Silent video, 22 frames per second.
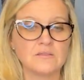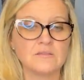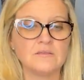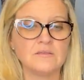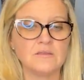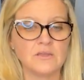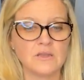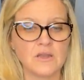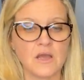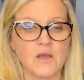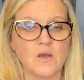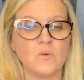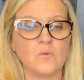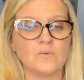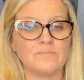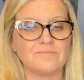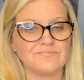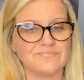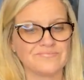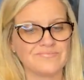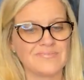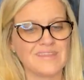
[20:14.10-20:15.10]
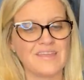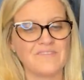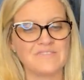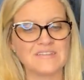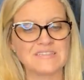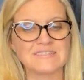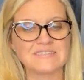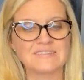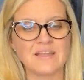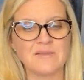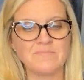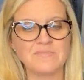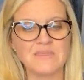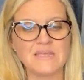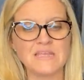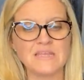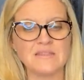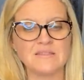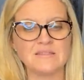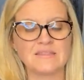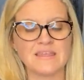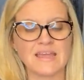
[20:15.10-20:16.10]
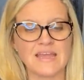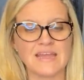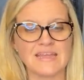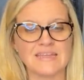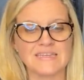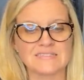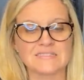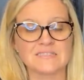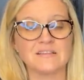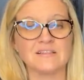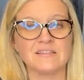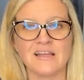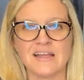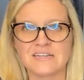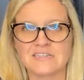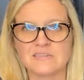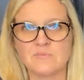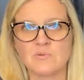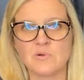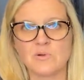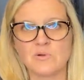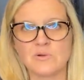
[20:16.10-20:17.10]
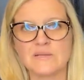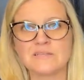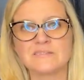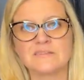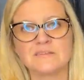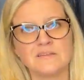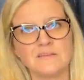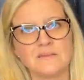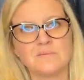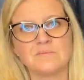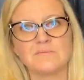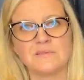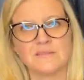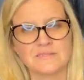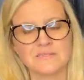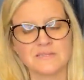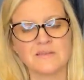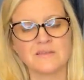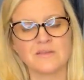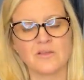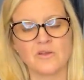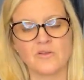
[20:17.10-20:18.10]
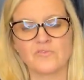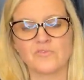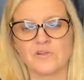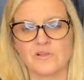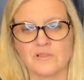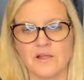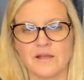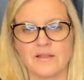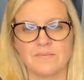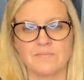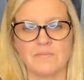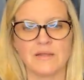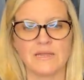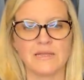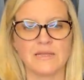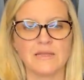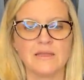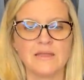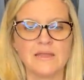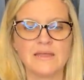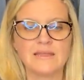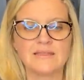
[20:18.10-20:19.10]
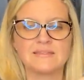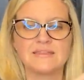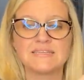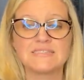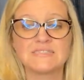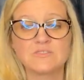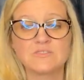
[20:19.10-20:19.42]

you know, if it's something that is collectible, it's gonna it's gonna go for a lot of money. This